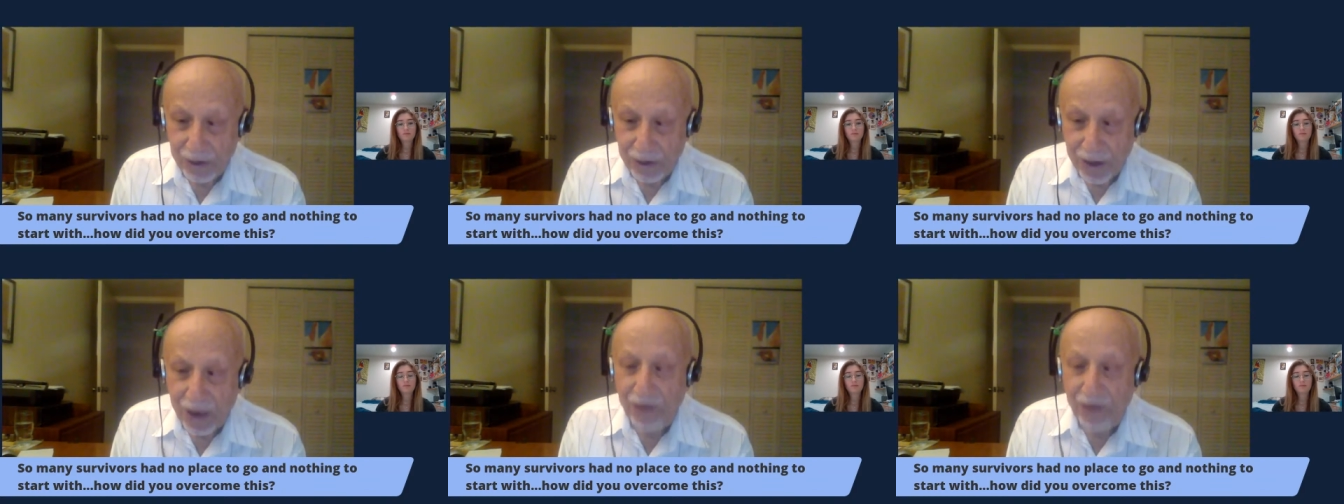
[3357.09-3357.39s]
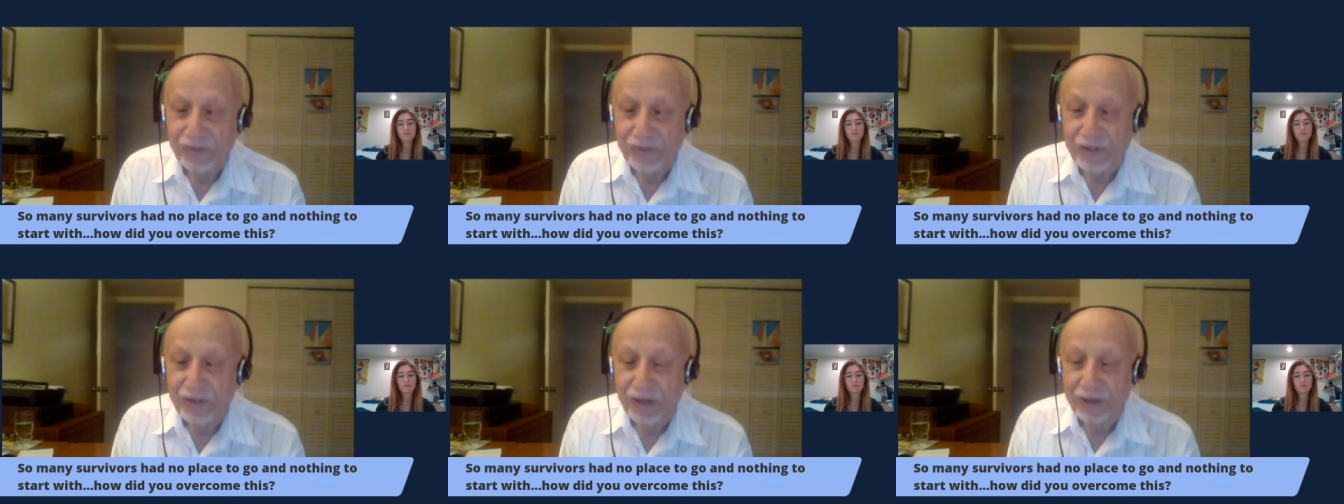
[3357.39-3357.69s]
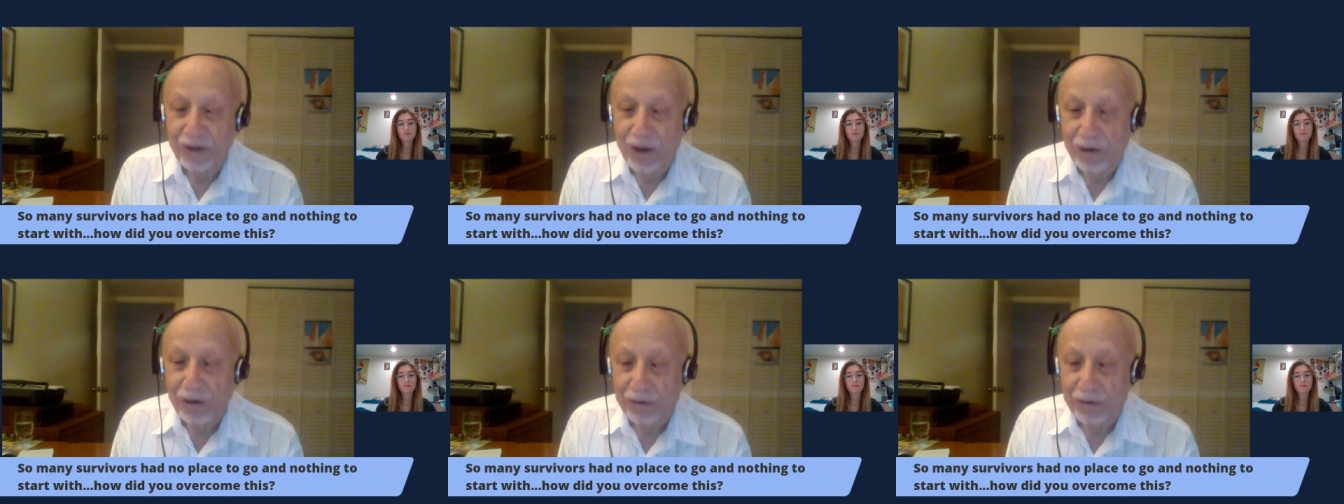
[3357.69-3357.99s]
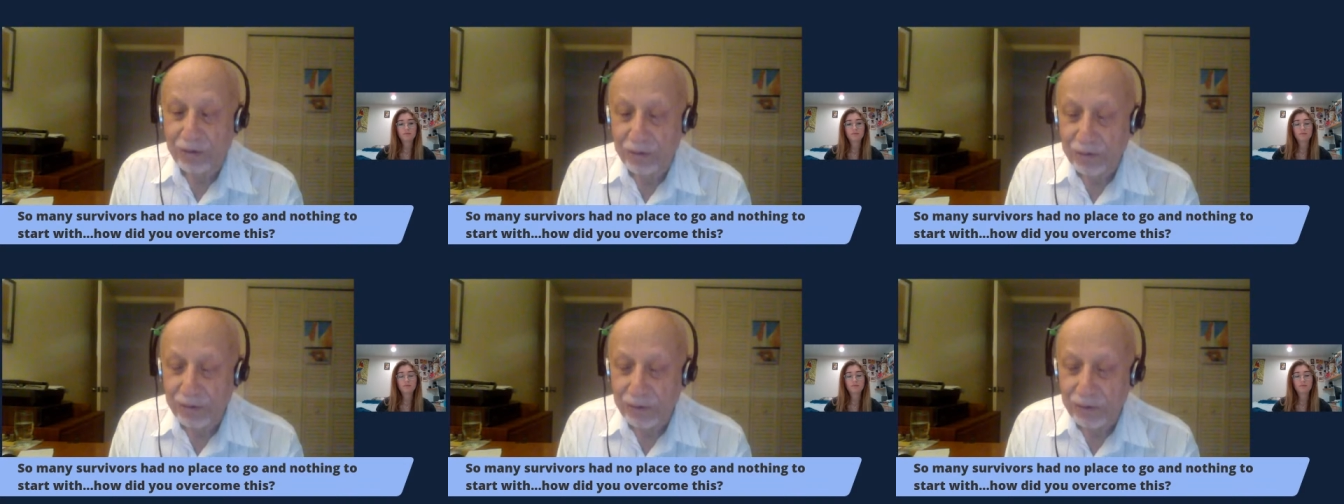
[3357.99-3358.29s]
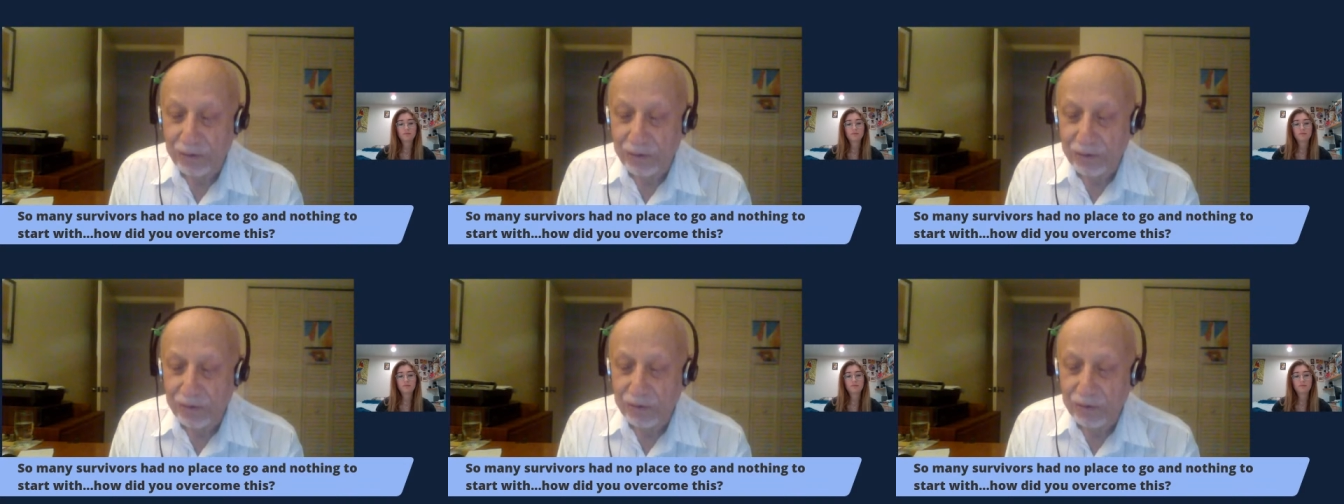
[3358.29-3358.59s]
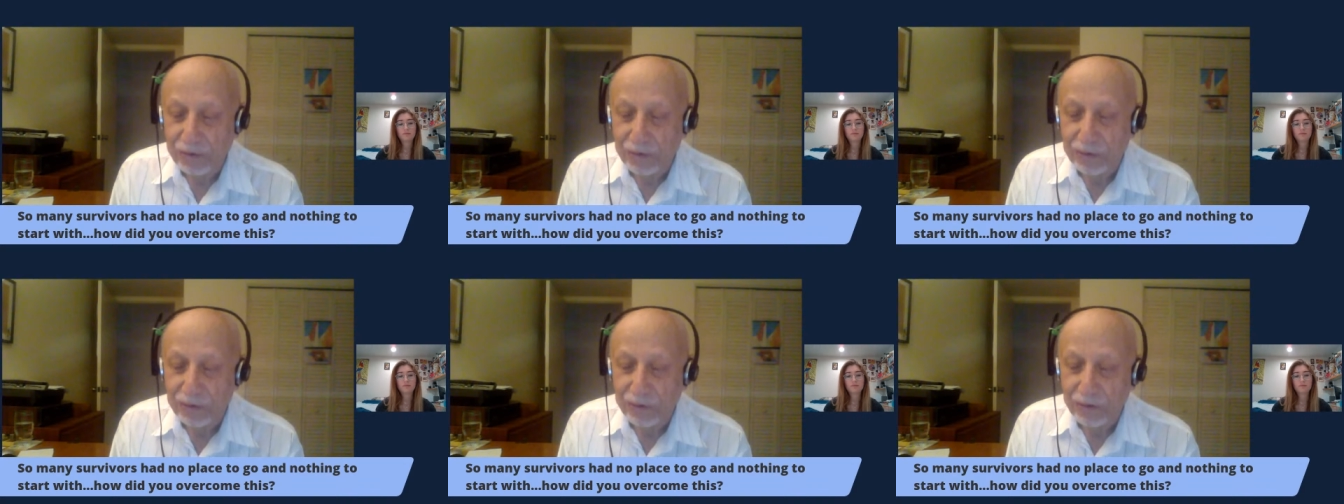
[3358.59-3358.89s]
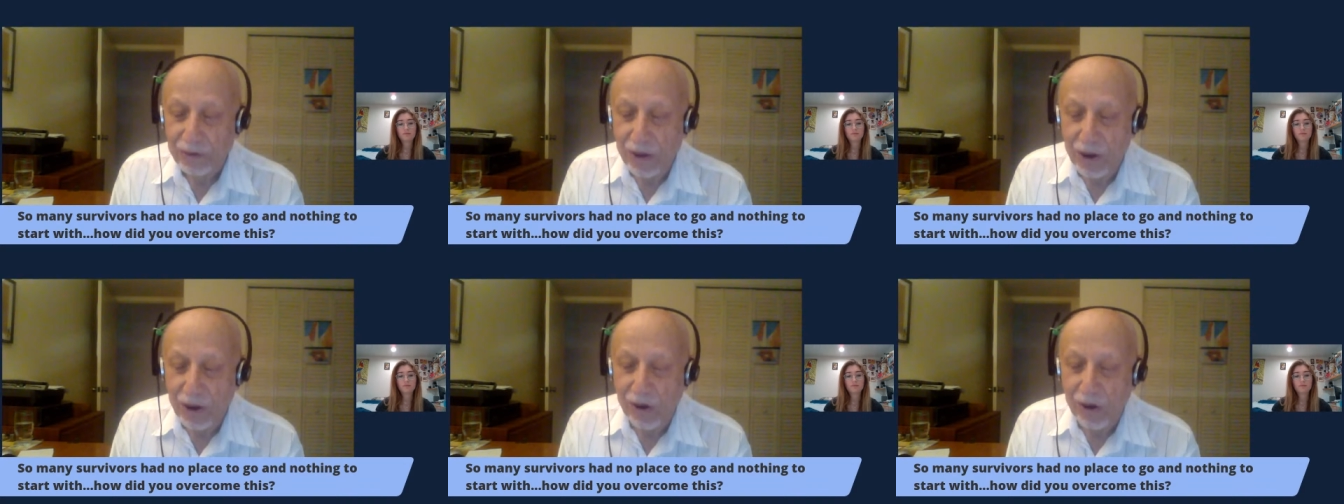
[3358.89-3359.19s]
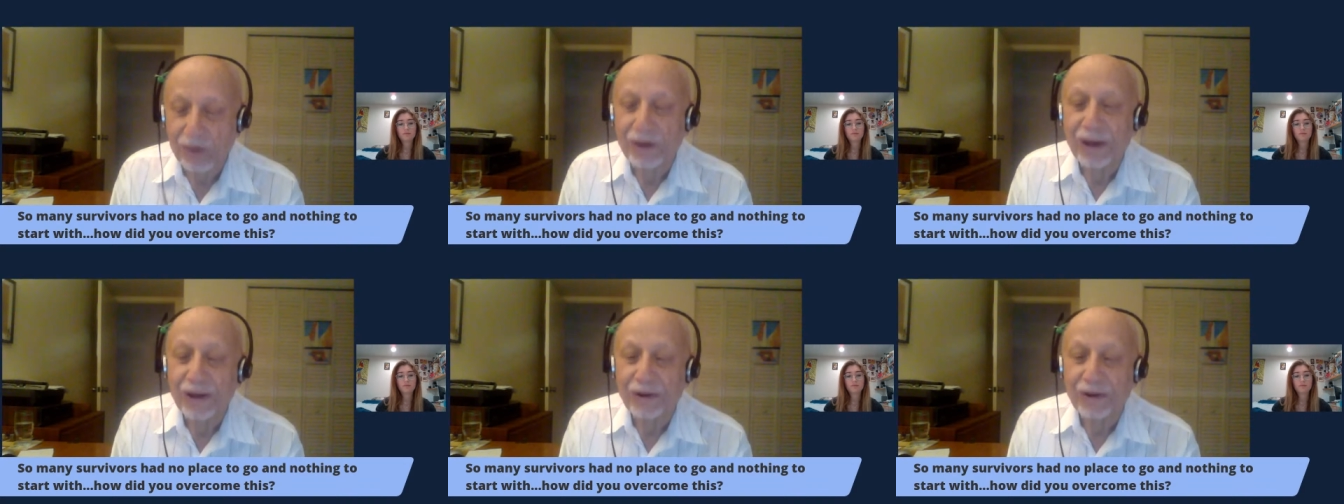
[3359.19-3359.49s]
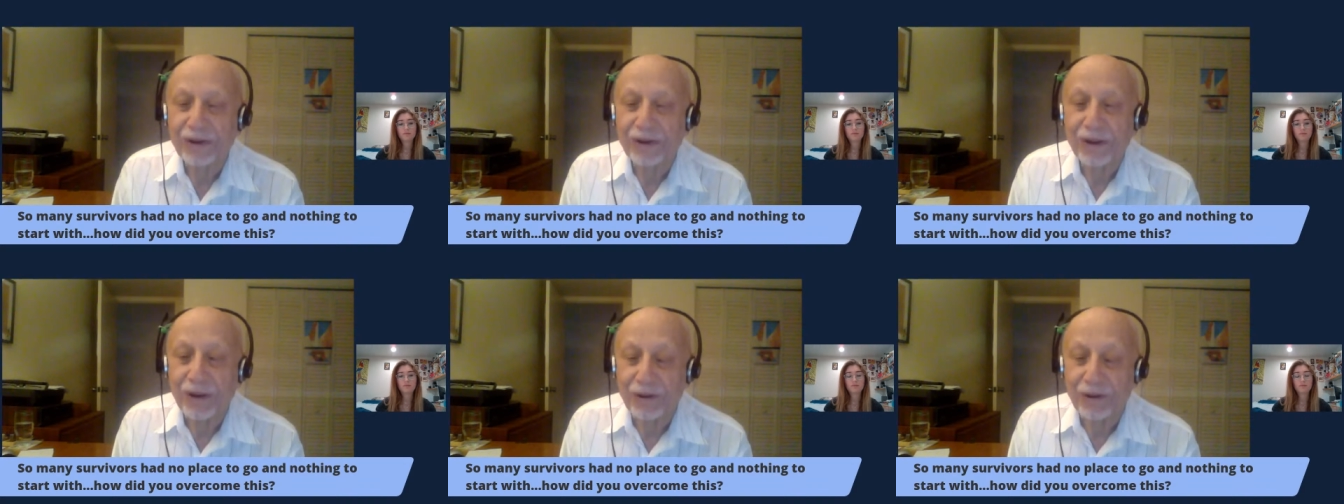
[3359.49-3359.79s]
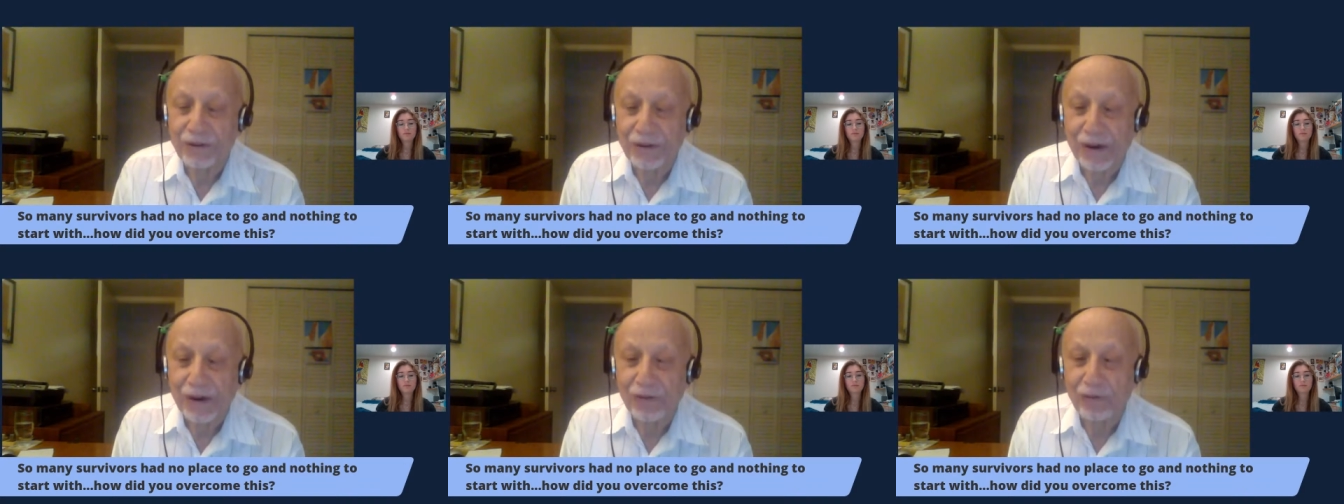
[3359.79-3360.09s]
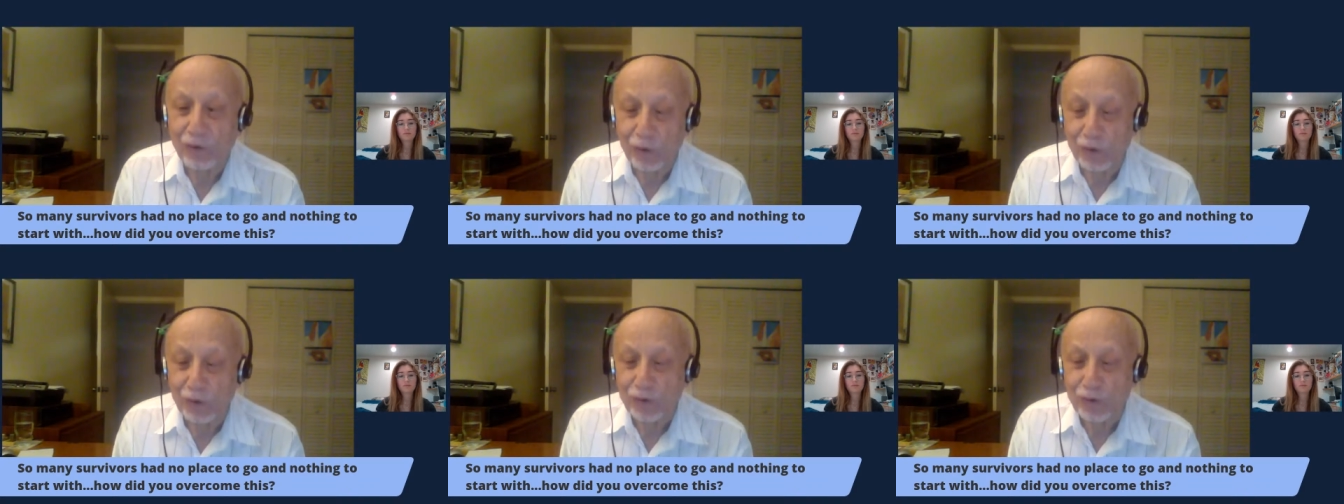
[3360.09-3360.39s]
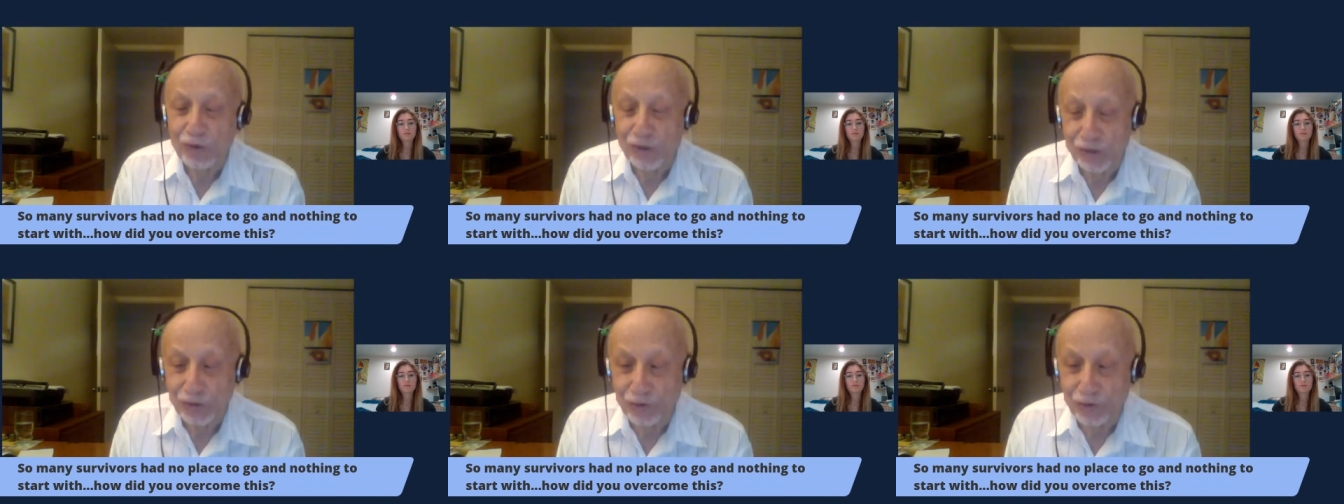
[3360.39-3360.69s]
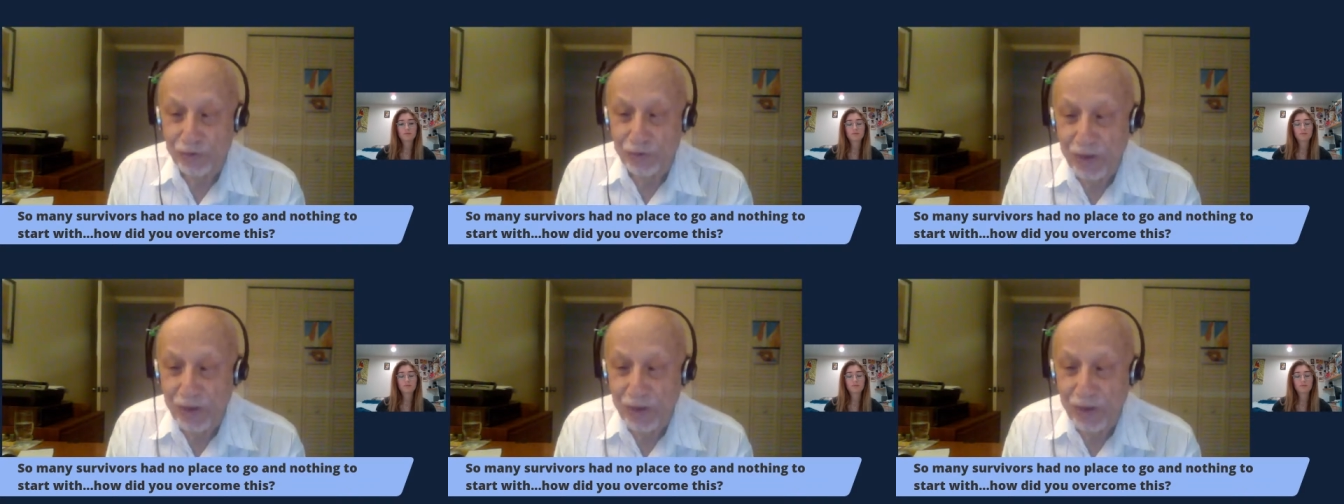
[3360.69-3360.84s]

after the Hungarian Revolution,